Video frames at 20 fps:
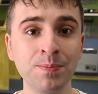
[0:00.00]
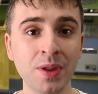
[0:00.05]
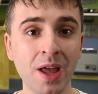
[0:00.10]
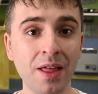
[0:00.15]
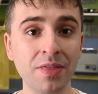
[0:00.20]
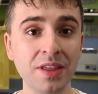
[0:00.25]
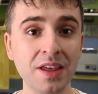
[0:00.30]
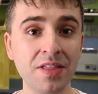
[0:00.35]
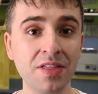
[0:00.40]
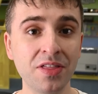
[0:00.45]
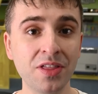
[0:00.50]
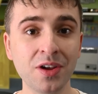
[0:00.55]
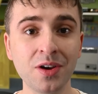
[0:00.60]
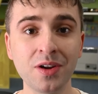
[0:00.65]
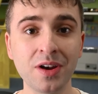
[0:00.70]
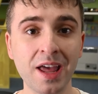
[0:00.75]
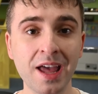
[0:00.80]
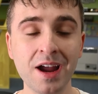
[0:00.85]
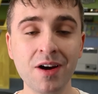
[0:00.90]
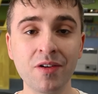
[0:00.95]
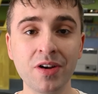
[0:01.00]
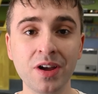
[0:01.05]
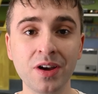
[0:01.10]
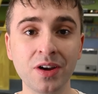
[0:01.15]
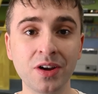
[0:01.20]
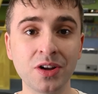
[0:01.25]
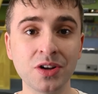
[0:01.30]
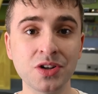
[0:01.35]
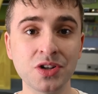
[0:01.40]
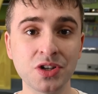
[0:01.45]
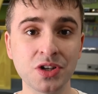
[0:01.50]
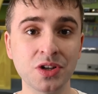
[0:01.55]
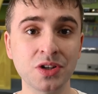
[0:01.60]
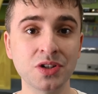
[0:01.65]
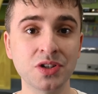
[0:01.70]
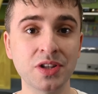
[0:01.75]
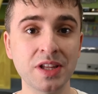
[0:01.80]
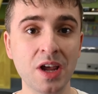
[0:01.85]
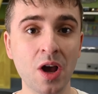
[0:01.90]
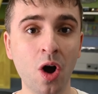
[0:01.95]
And the third area
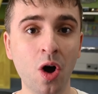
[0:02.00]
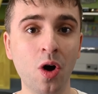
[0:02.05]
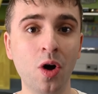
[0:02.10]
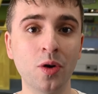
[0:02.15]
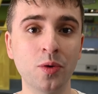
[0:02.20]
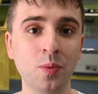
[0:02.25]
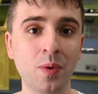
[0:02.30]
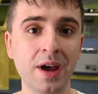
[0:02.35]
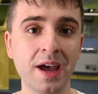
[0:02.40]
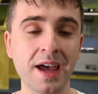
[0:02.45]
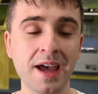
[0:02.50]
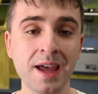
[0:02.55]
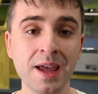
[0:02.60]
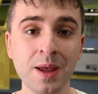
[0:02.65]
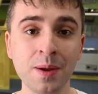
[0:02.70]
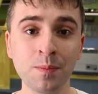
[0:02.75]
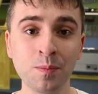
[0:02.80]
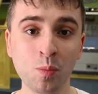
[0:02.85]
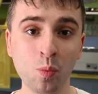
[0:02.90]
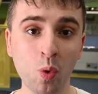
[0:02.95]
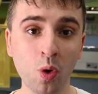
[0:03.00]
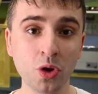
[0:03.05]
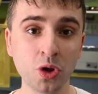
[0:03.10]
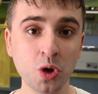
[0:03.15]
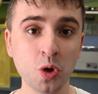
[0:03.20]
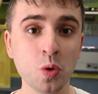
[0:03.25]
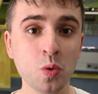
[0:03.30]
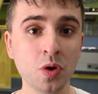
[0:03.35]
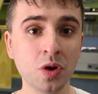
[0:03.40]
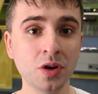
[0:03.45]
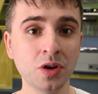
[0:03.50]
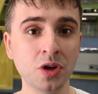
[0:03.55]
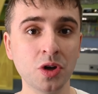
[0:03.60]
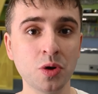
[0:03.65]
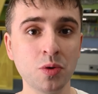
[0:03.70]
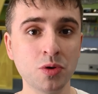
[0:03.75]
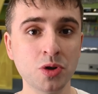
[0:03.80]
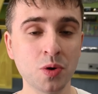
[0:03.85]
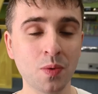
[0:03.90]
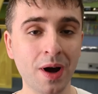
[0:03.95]
concerns the hardware. What you can
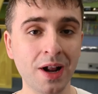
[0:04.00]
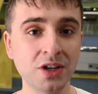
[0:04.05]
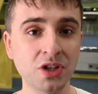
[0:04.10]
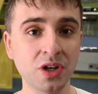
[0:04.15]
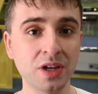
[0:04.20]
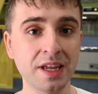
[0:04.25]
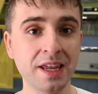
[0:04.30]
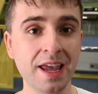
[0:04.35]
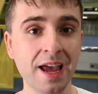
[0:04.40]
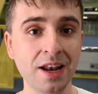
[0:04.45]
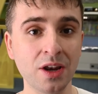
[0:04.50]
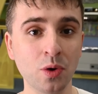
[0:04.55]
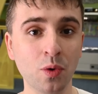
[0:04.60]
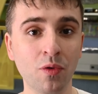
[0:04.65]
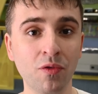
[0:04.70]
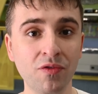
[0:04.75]
do to actually get your